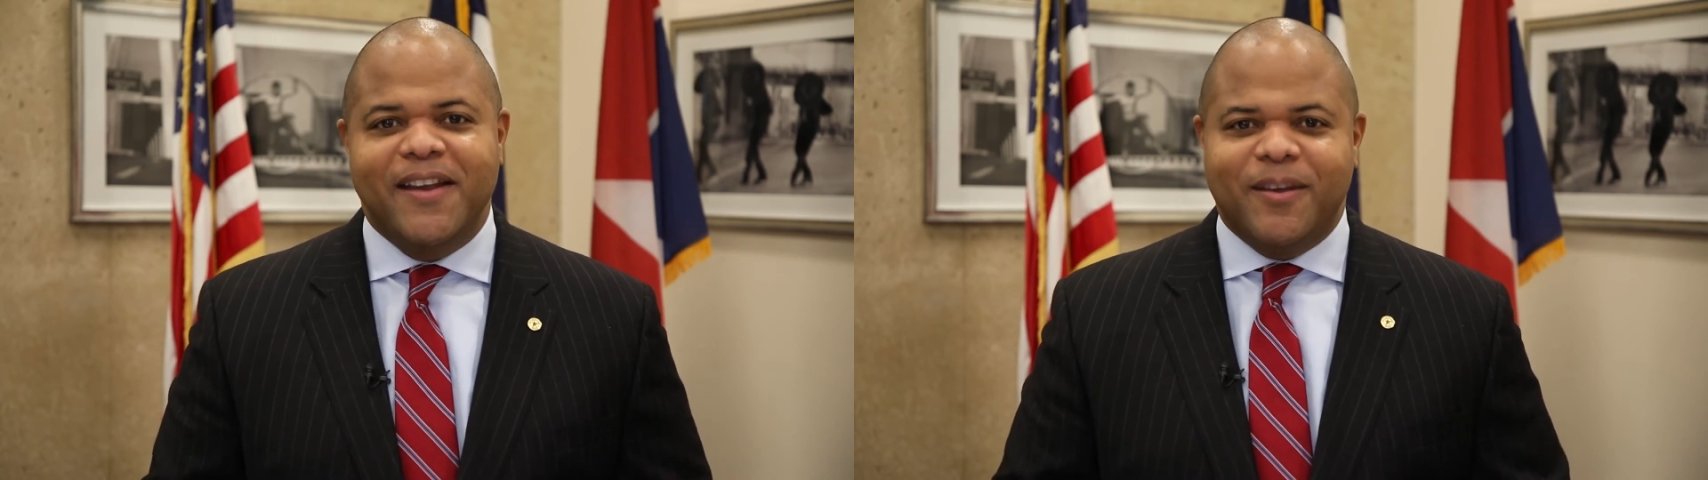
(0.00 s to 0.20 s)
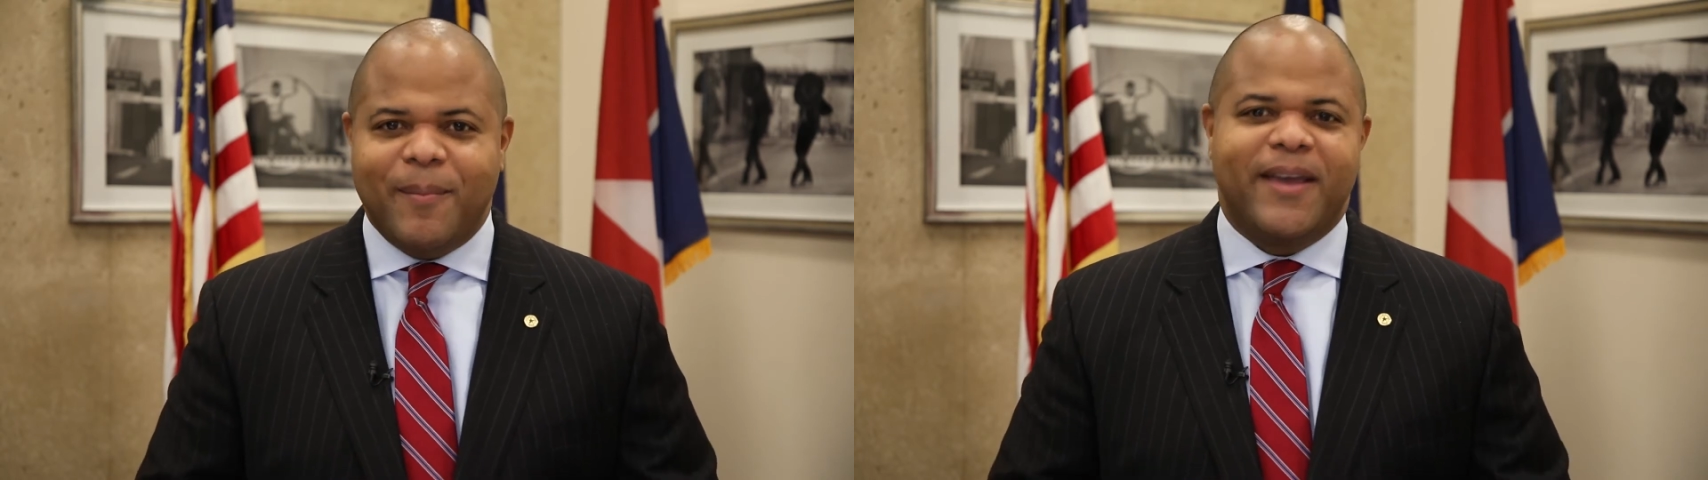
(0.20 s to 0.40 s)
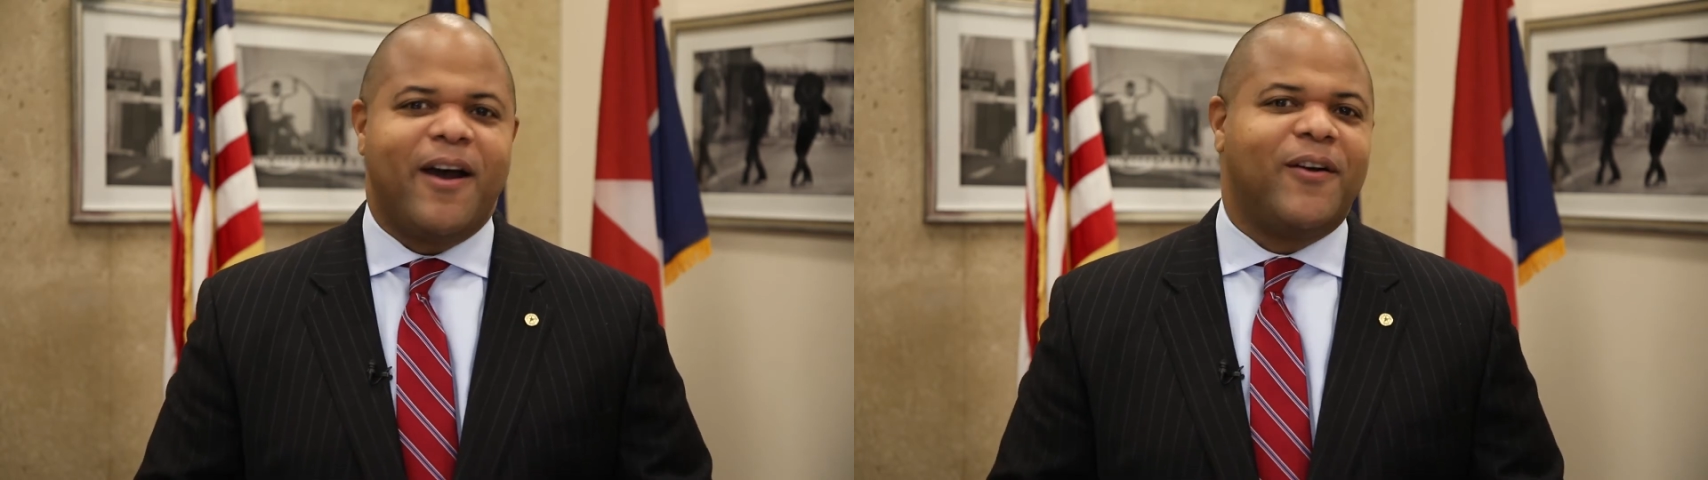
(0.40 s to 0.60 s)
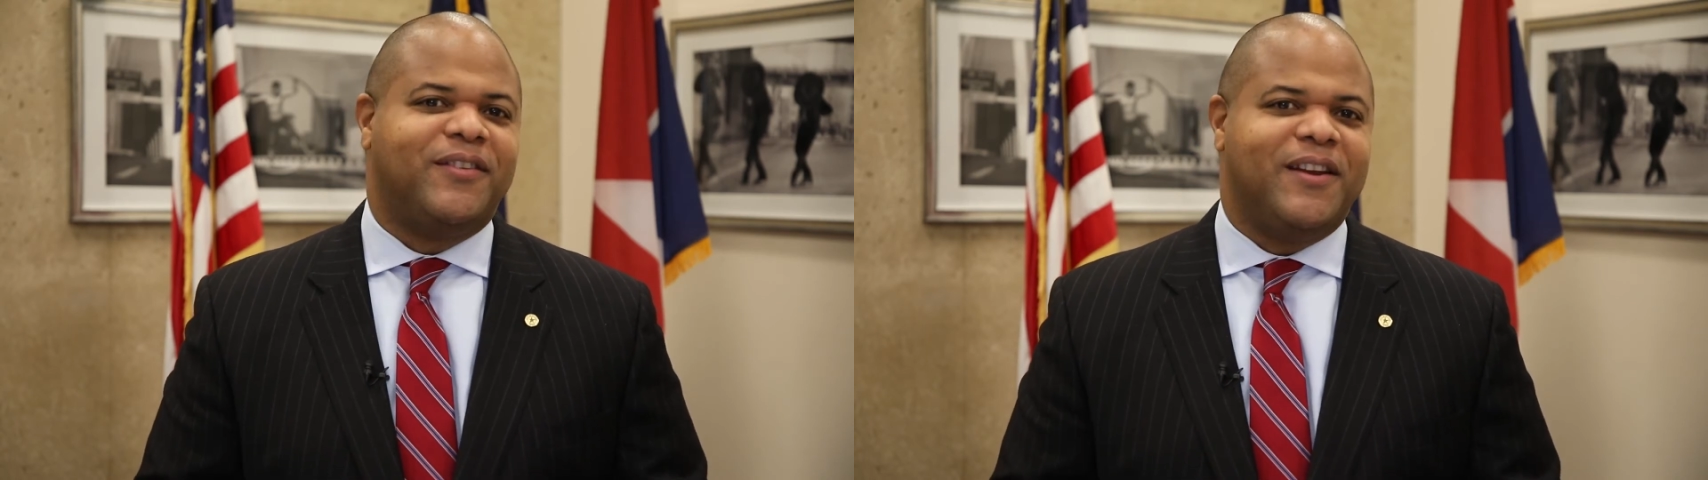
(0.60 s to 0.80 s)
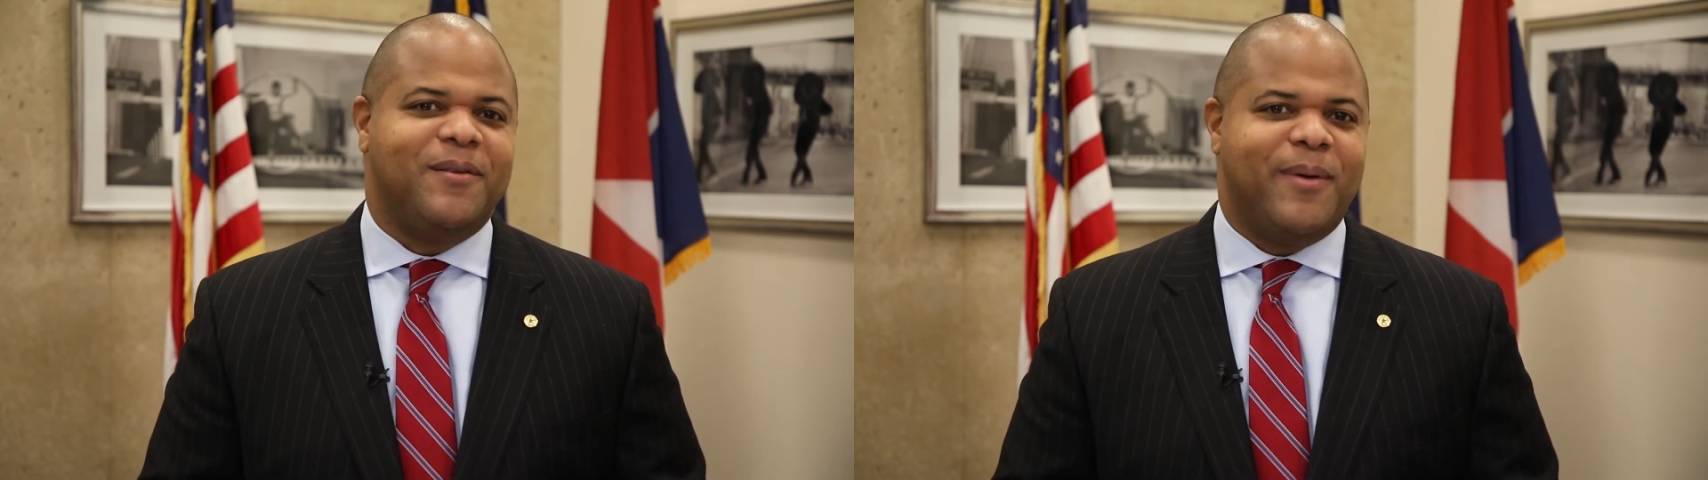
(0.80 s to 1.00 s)
to make our
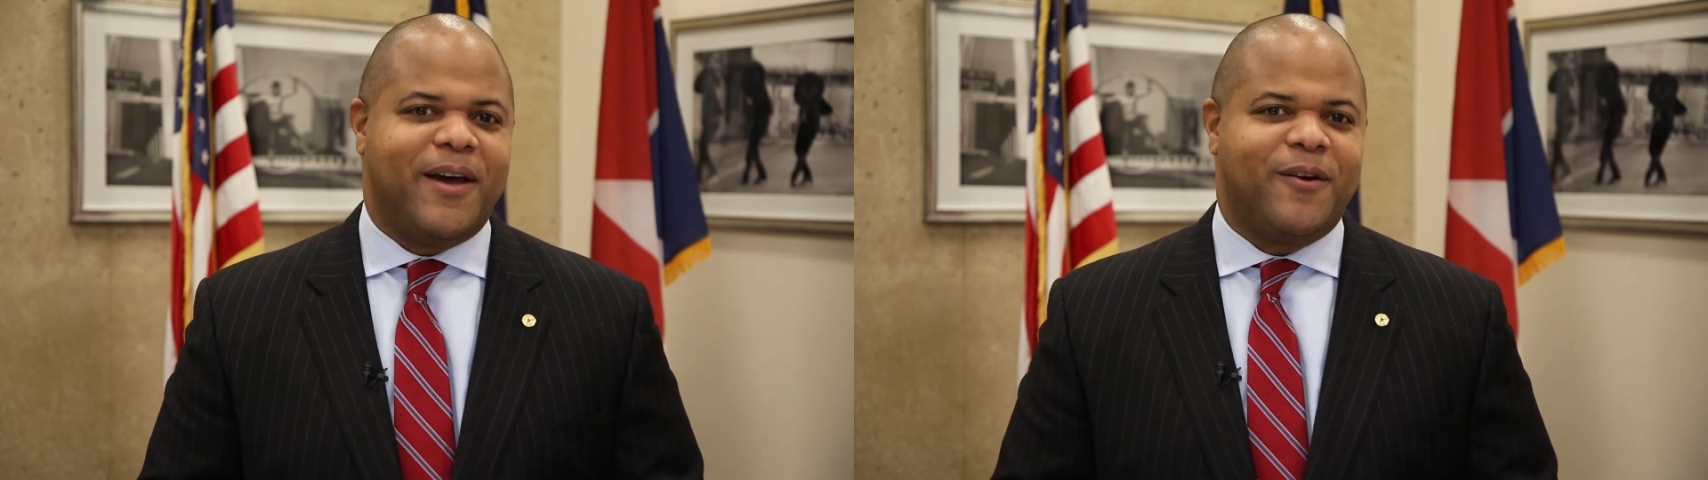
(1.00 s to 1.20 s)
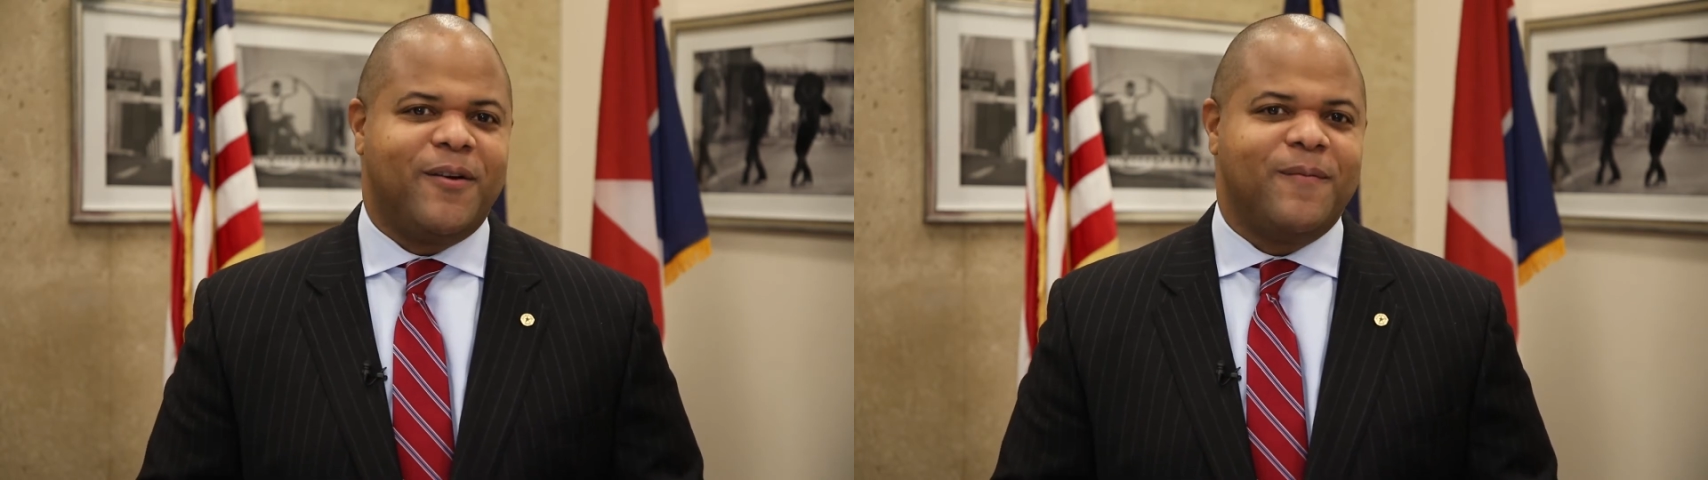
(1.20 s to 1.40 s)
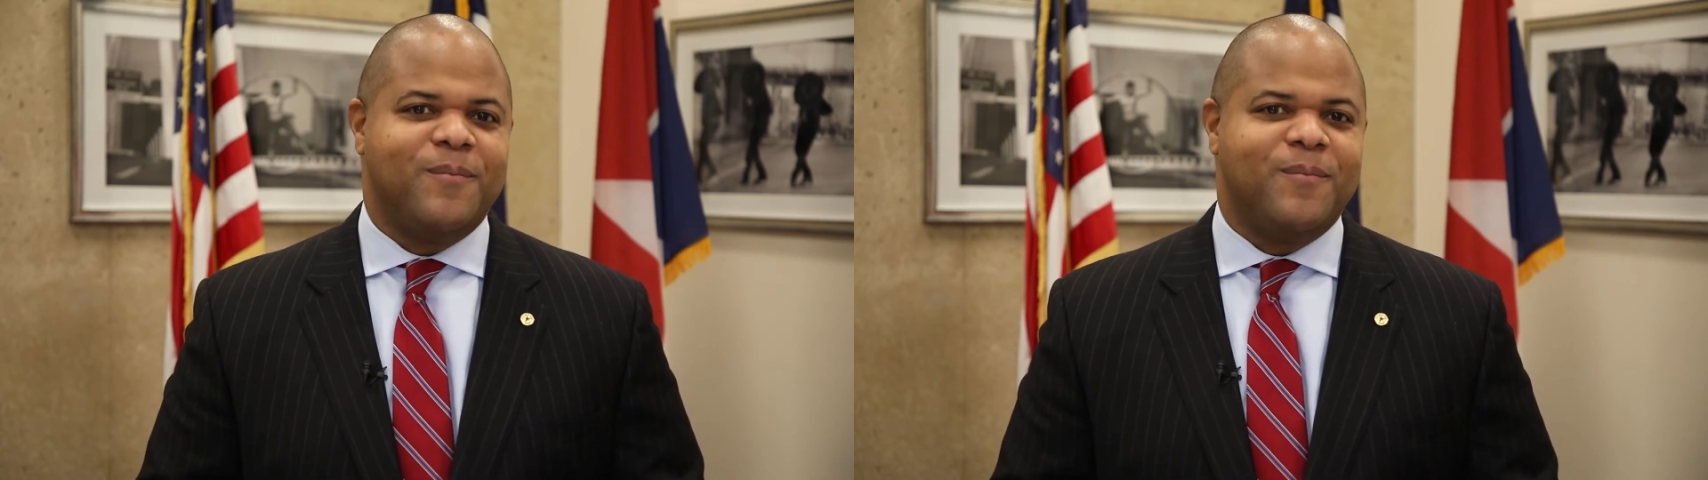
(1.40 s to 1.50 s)
city better,